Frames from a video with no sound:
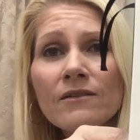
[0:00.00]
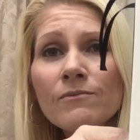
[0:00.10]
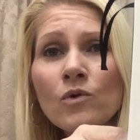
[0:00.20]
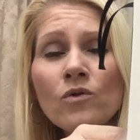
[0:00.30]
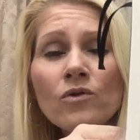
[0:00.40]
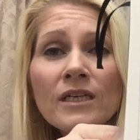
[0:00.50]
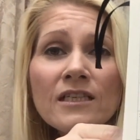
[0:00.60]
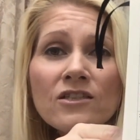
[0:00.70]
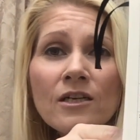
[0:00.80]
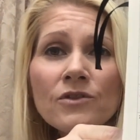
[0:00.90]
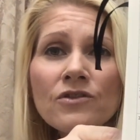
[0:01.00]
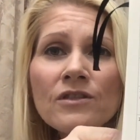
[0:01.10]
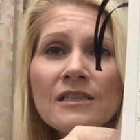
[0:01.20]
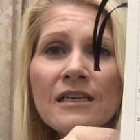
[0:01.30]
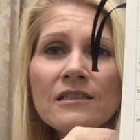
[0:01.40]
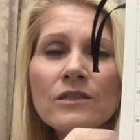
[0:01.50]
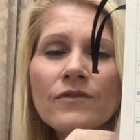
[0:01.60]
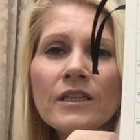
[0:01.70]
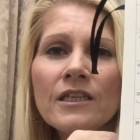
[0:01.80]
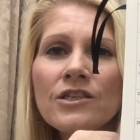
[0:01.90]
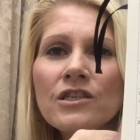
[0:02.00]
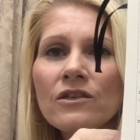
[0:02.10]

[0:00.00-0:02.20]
more or less time to do Santa's Village,